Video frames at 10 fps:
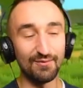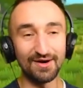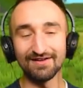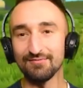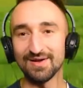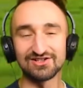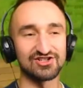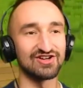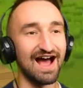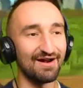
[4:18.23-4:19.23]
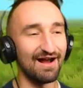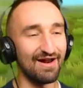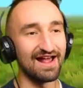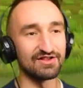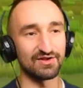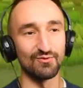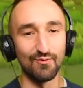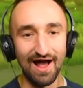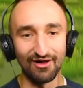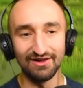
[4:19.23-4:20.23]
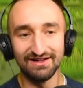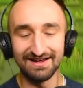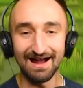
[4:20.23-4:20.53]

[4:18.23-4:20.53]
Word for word: I want to give a big shout out as well.